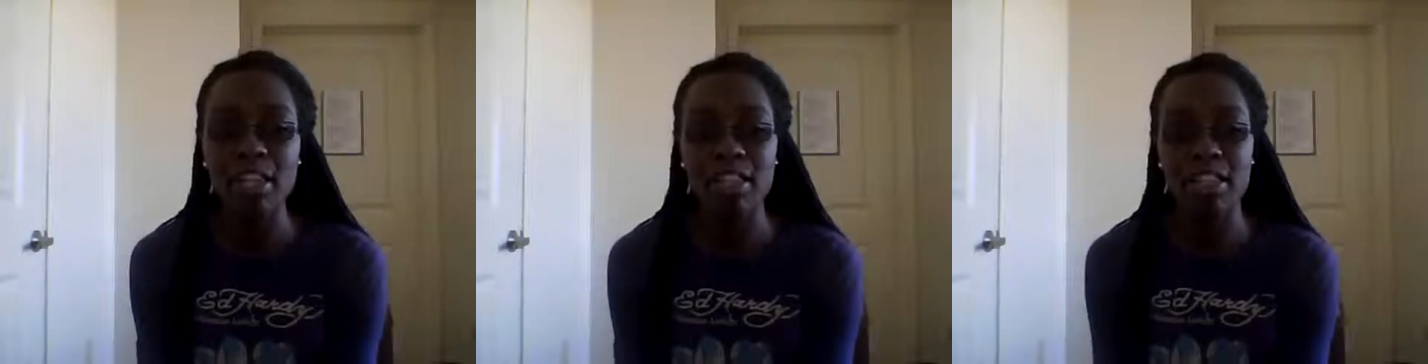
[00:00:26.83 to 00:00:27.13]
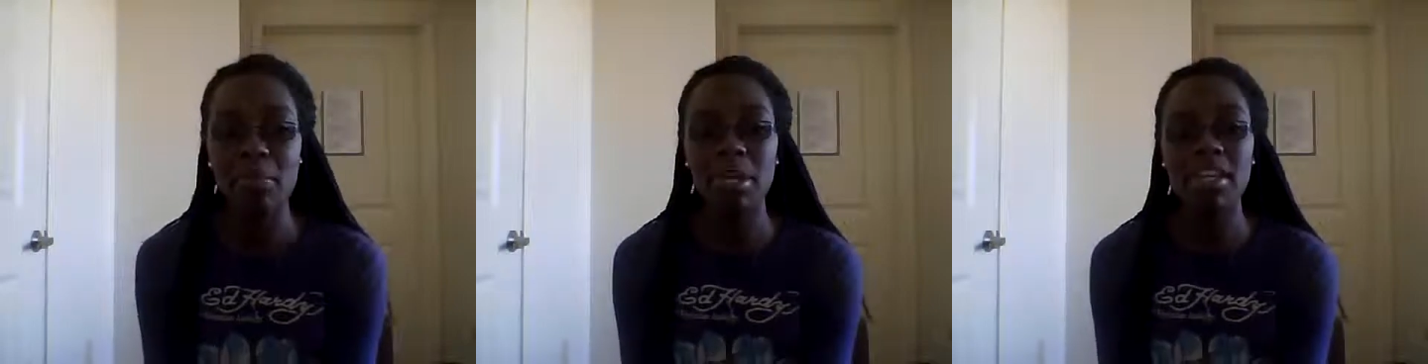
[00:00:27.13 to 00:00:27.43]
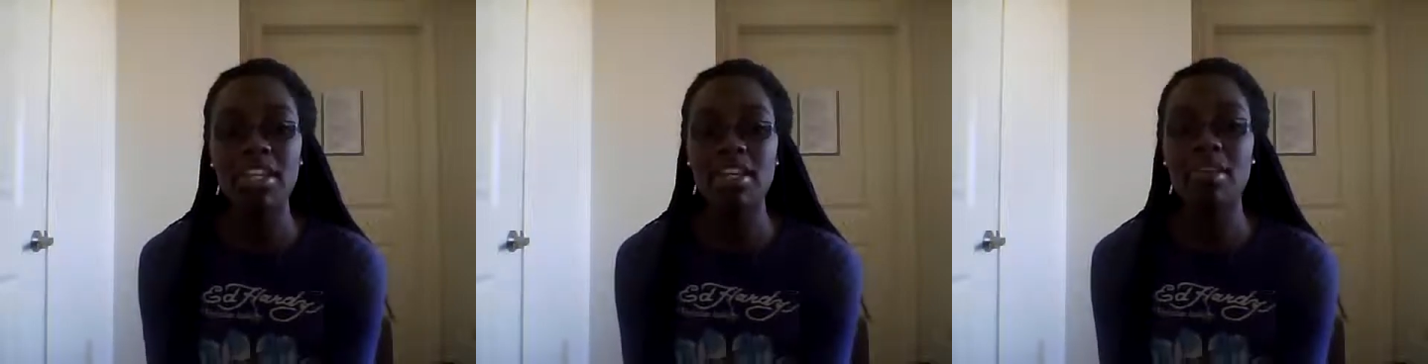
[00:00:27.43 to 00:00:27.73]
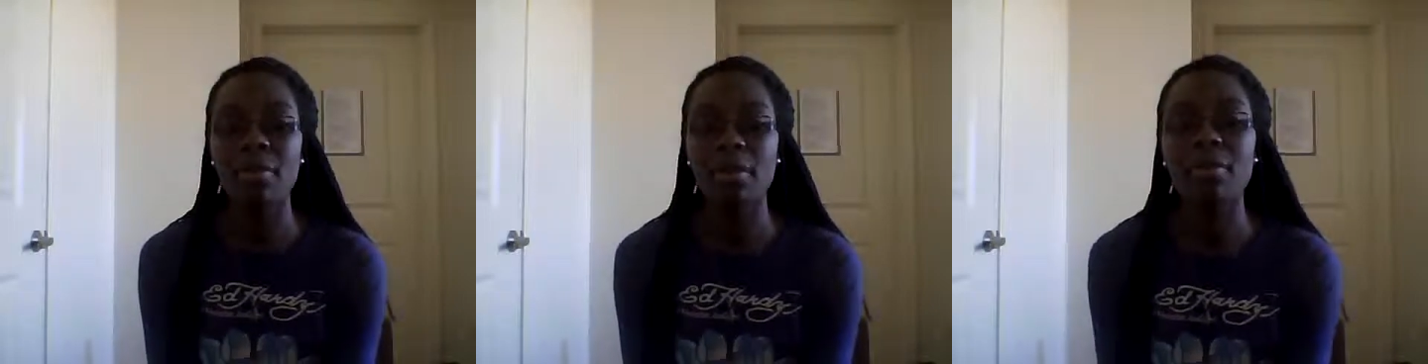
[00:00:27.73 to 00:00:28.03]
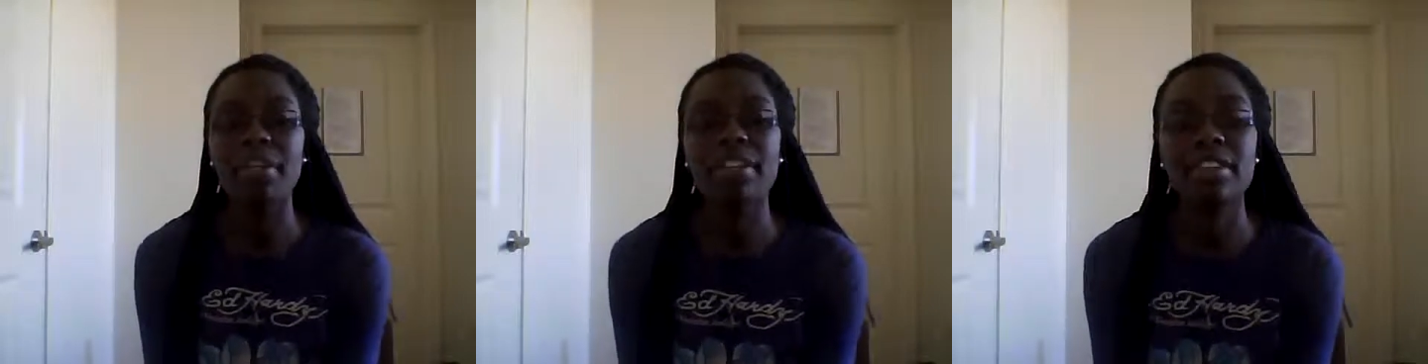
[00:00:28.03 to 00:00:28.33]
So the mean is
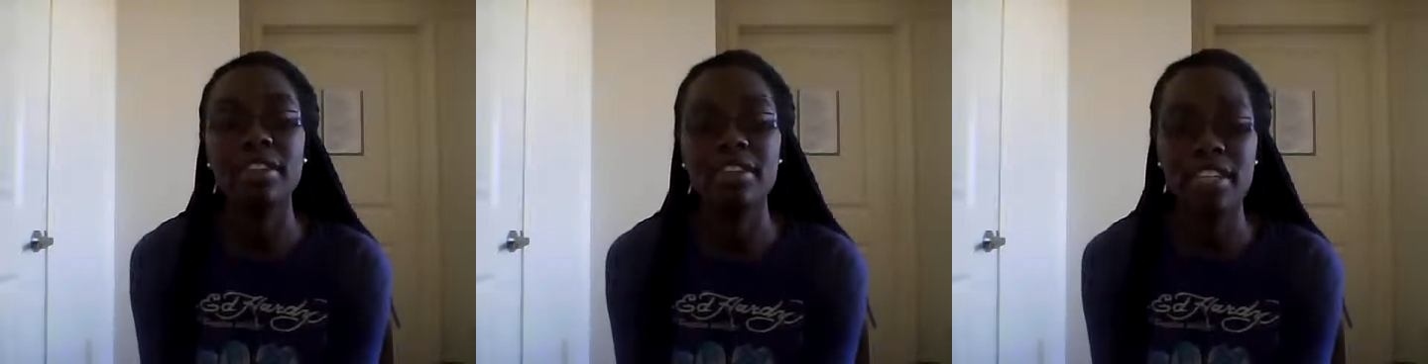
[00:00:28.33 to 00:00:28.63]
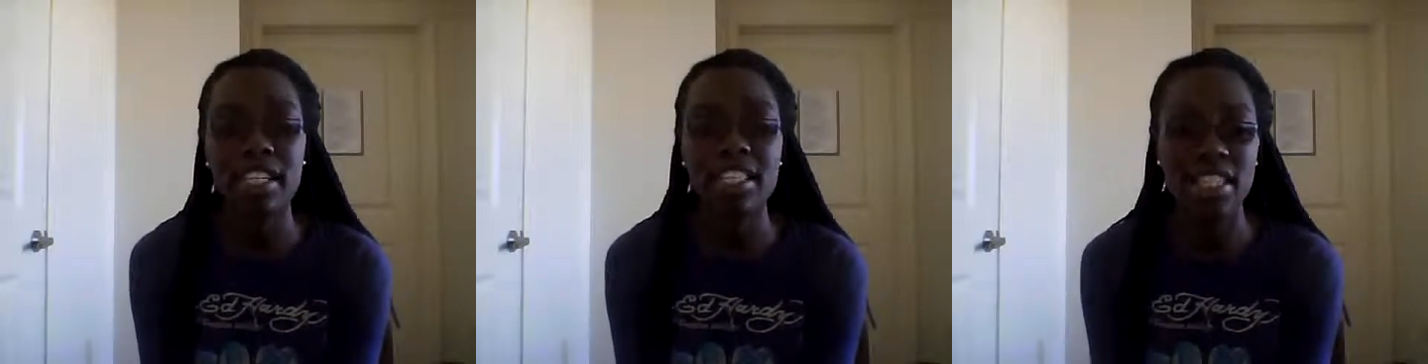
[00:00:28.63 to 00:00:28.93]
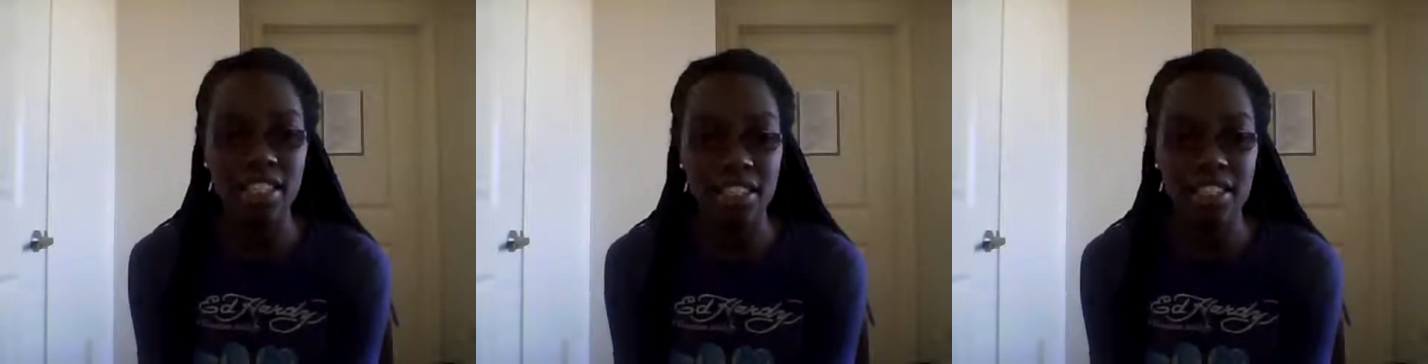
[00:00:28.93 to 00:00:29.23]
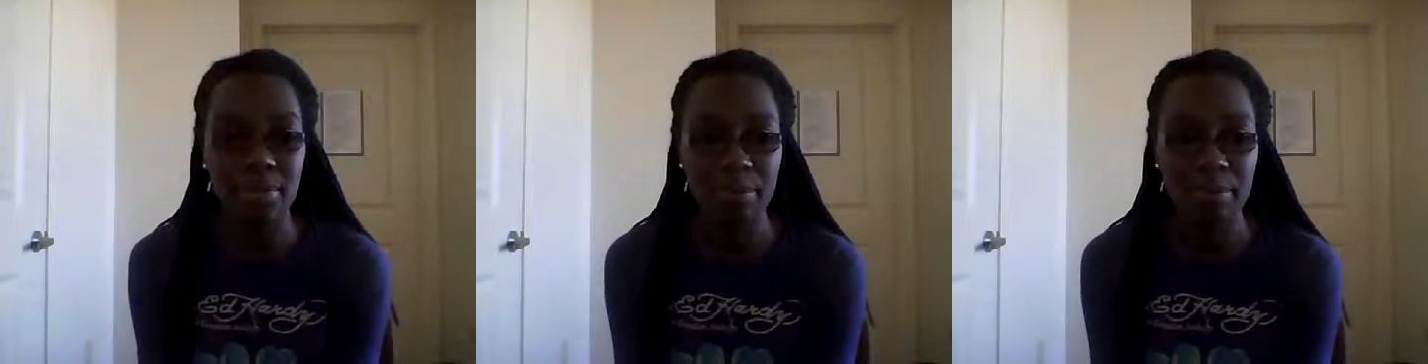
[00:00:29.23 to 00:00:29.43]
31.36.